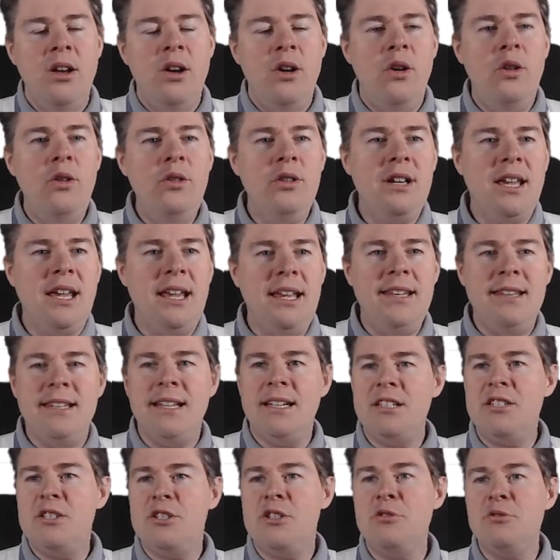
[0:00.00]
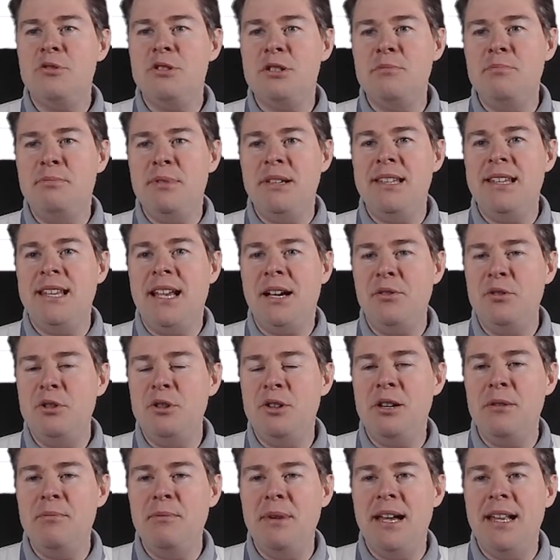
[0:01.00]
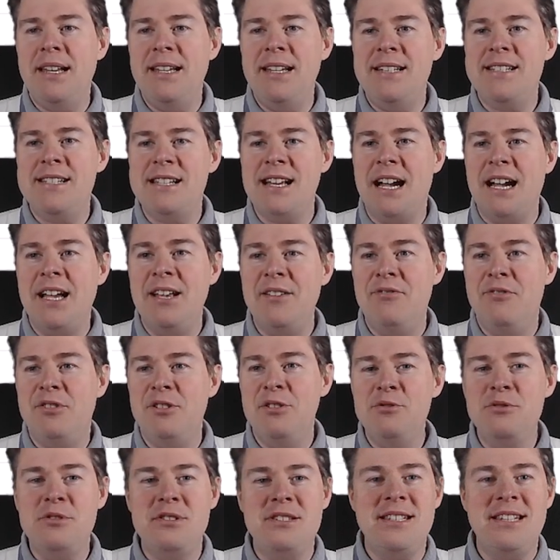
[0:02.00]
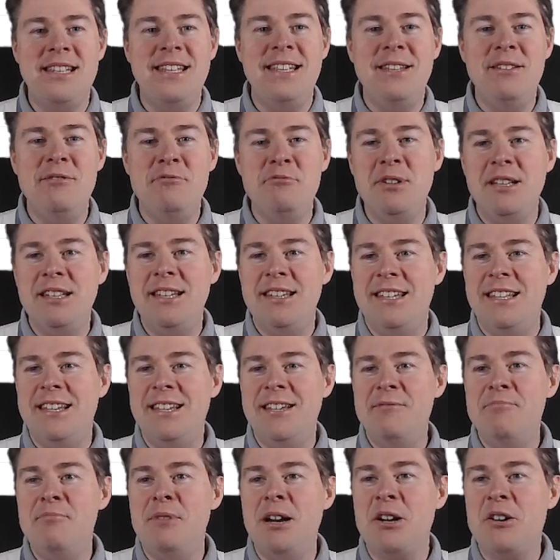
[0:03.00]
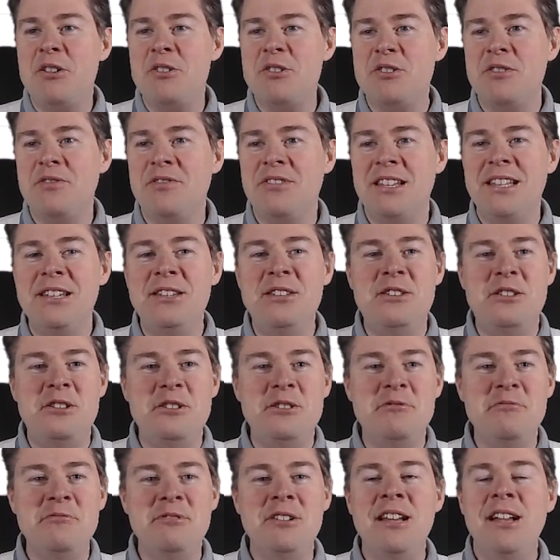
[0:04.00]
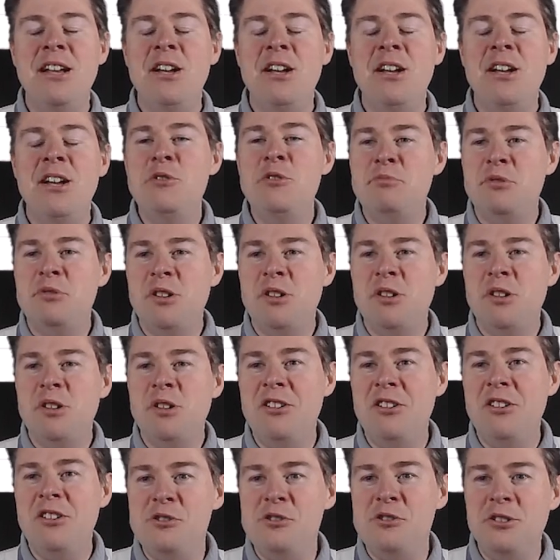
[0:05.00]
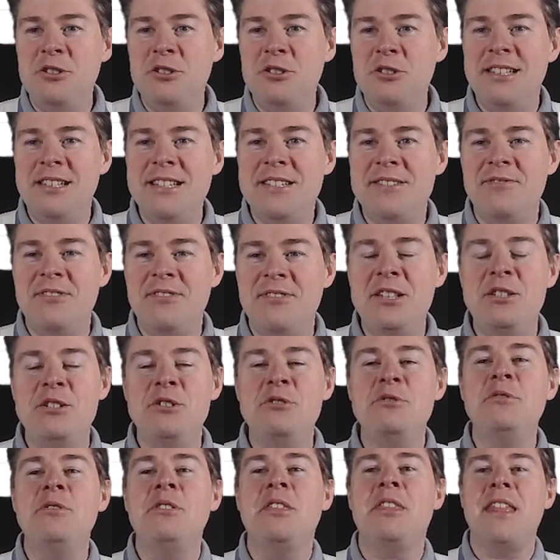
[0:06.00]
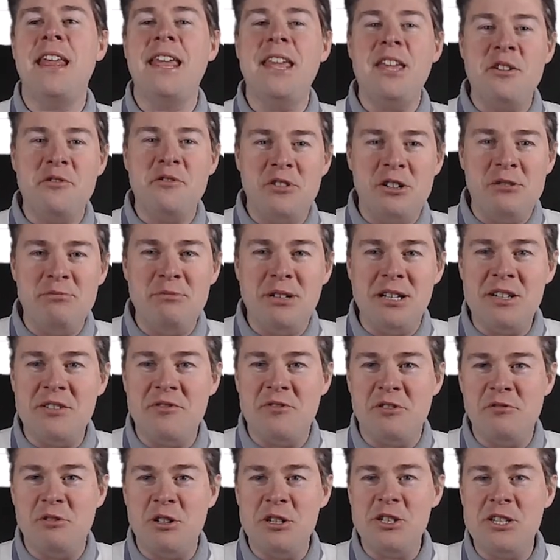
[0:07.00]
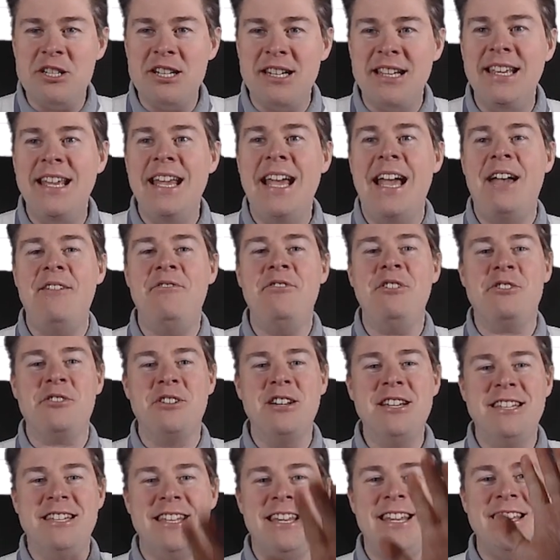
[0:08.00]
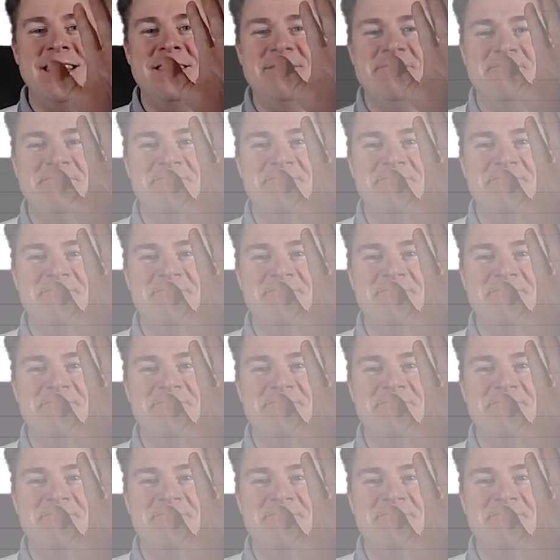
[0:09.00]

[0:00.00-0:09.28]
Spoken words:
Okay, that shows a bit how you can manage iPhones with Microsoft Intune. Hope you have enjoyed this video. Thank you very much for watching. Have a great day.